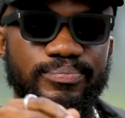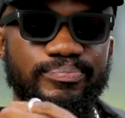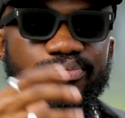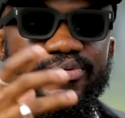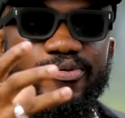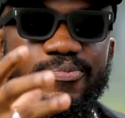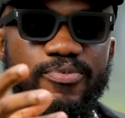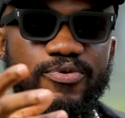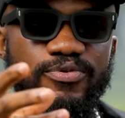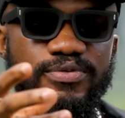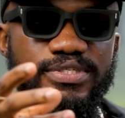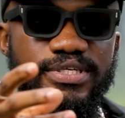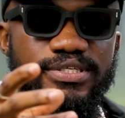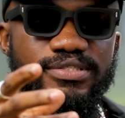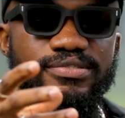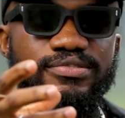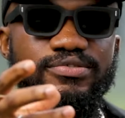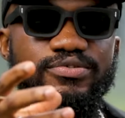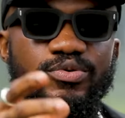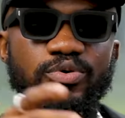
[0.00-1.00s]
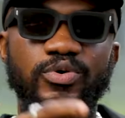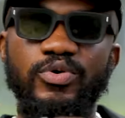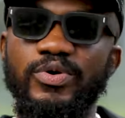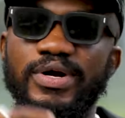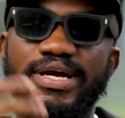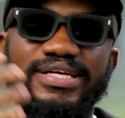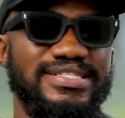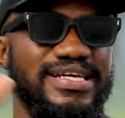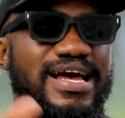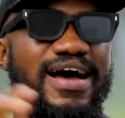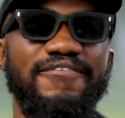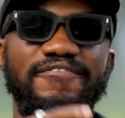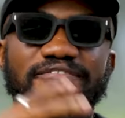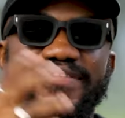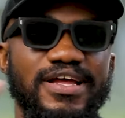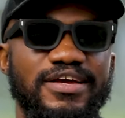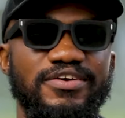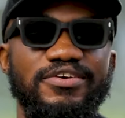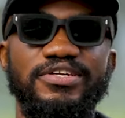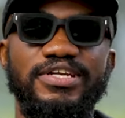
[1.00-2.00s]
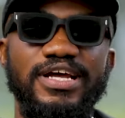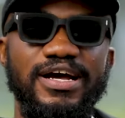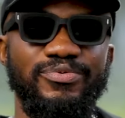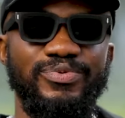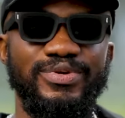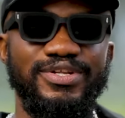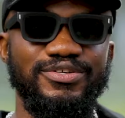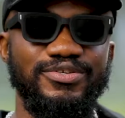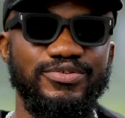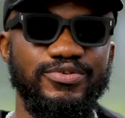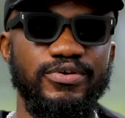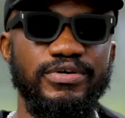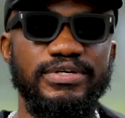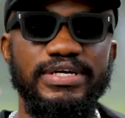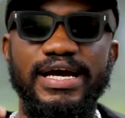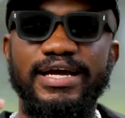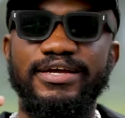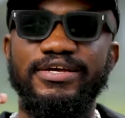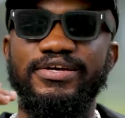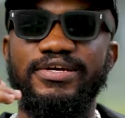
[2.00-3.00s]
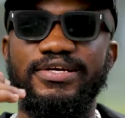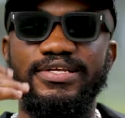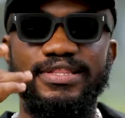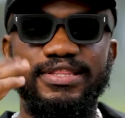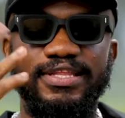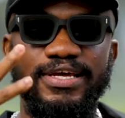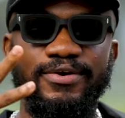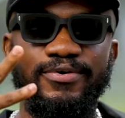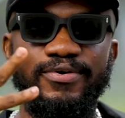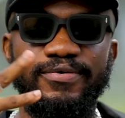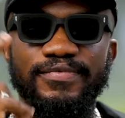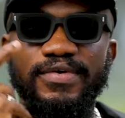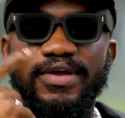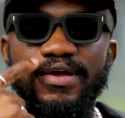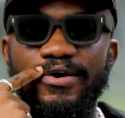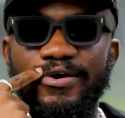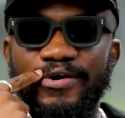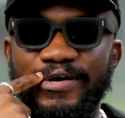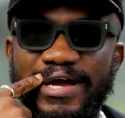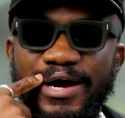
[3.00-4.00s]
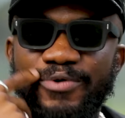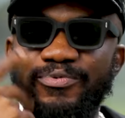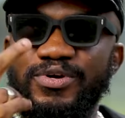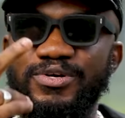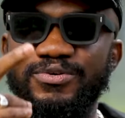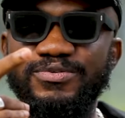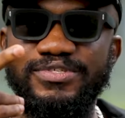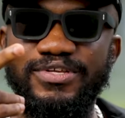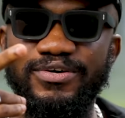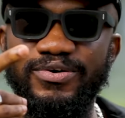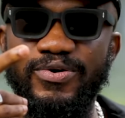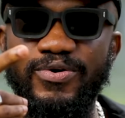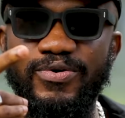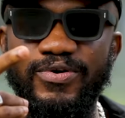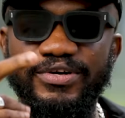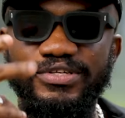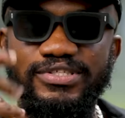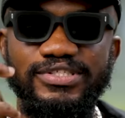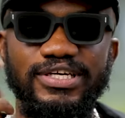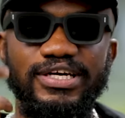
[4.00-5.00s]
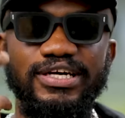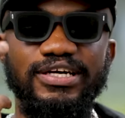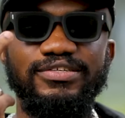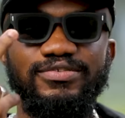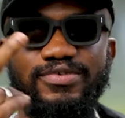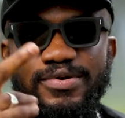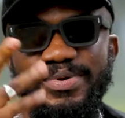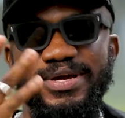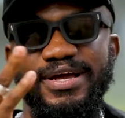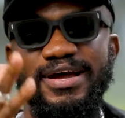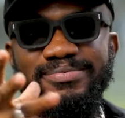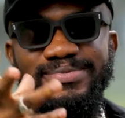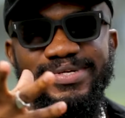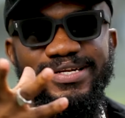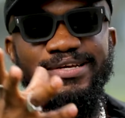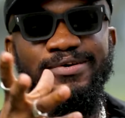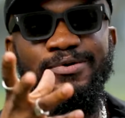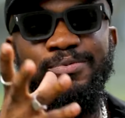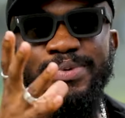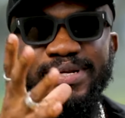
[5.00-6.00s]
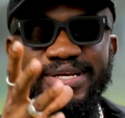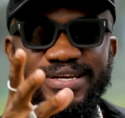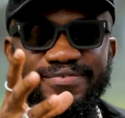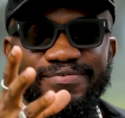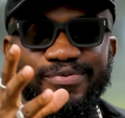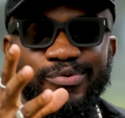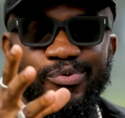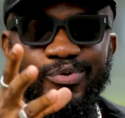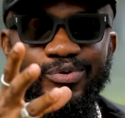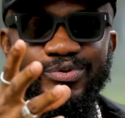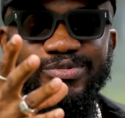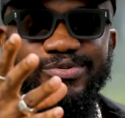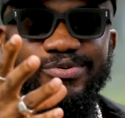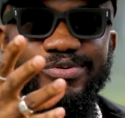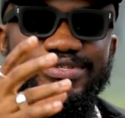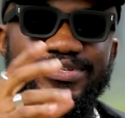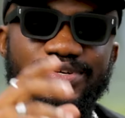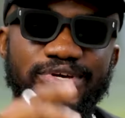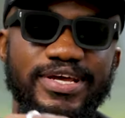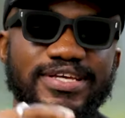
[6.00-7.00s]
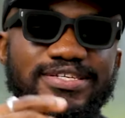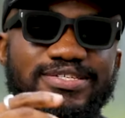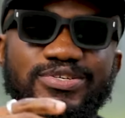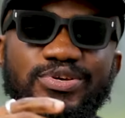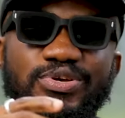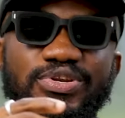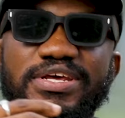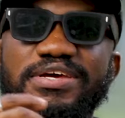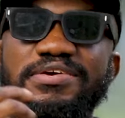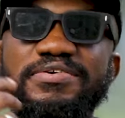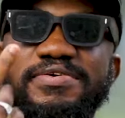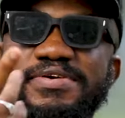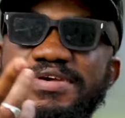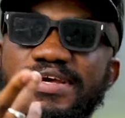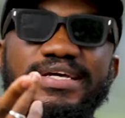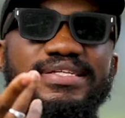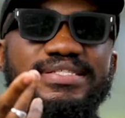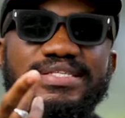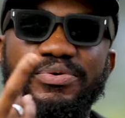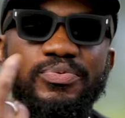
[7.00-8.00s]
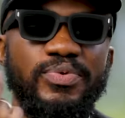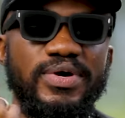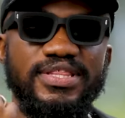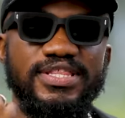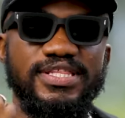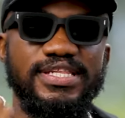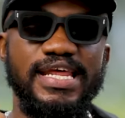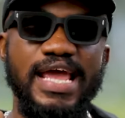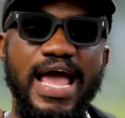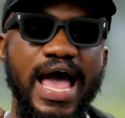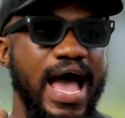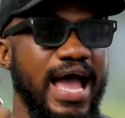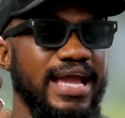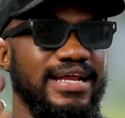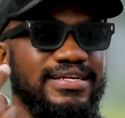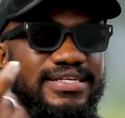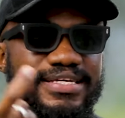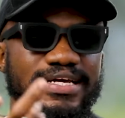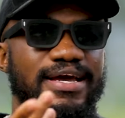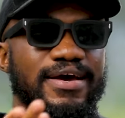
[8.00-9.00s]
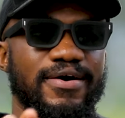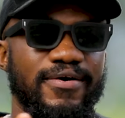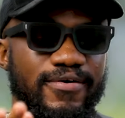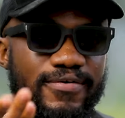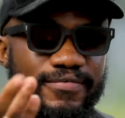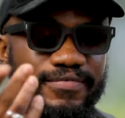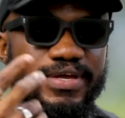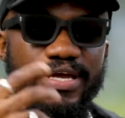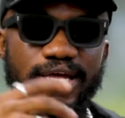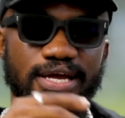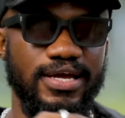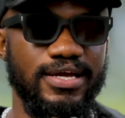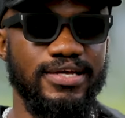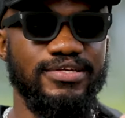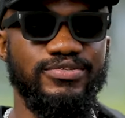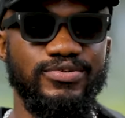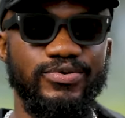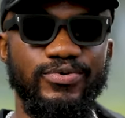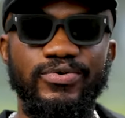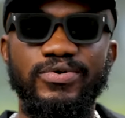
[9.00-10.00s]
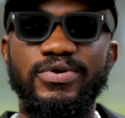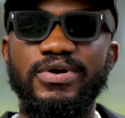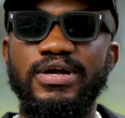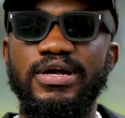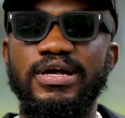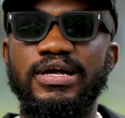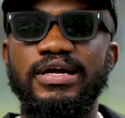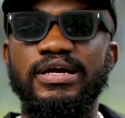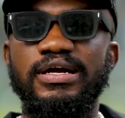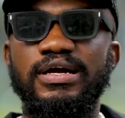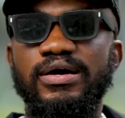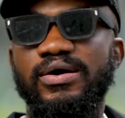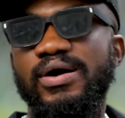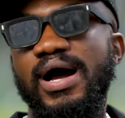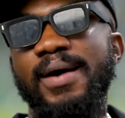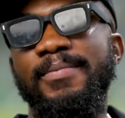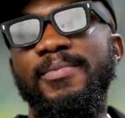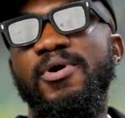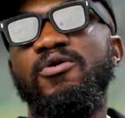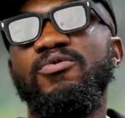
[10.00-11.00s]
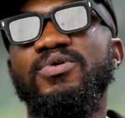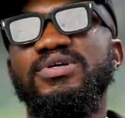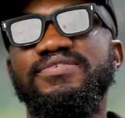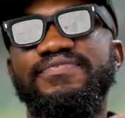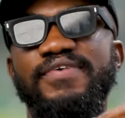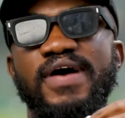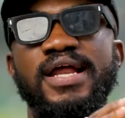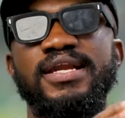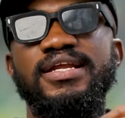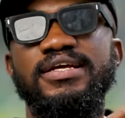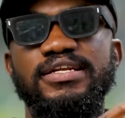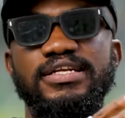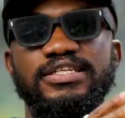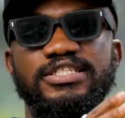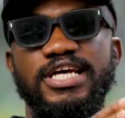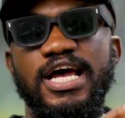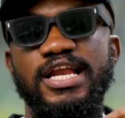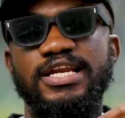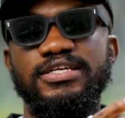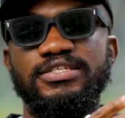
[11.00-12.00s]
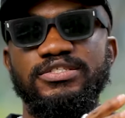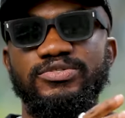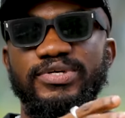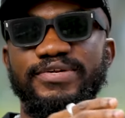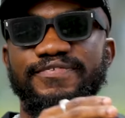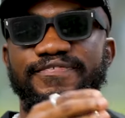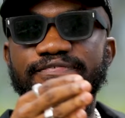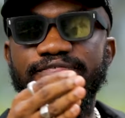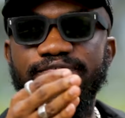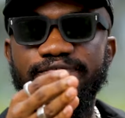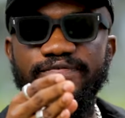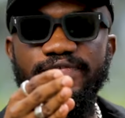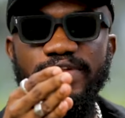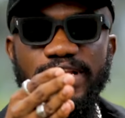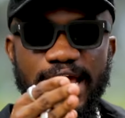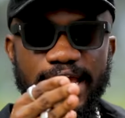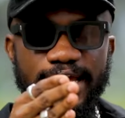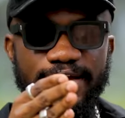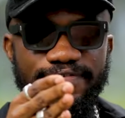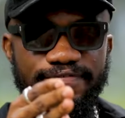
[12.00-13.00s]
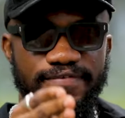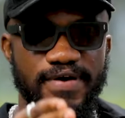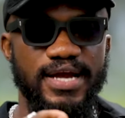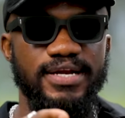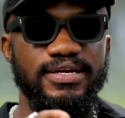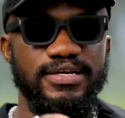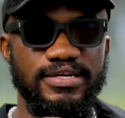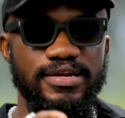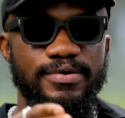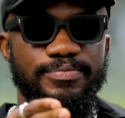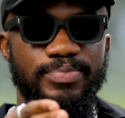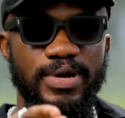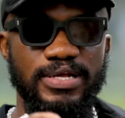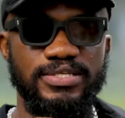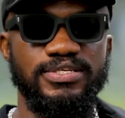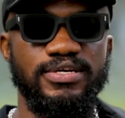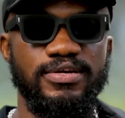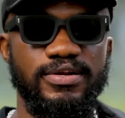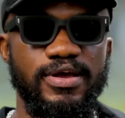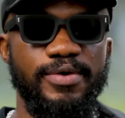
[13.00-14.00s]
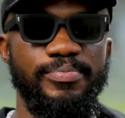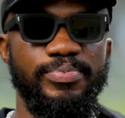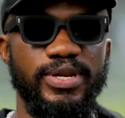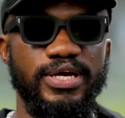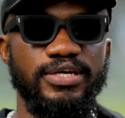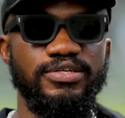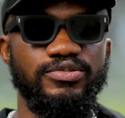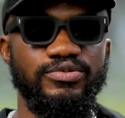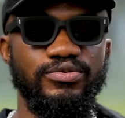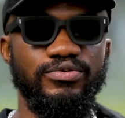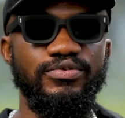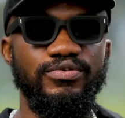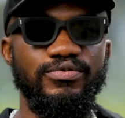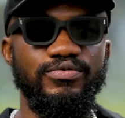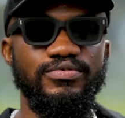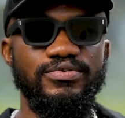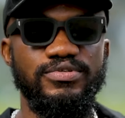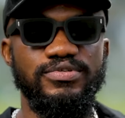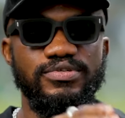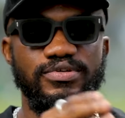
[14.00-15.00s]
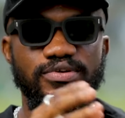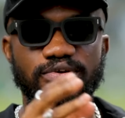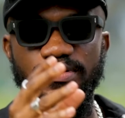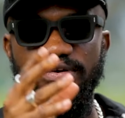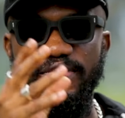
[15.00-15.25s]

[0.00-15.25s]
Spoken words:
promote it. So it's after you're done with the song that you can think of, can we use the chorus? So it becomes a little bit difficult because you didn't create it with the idea of, so I'm always finding the challenge with like finding a particular place to use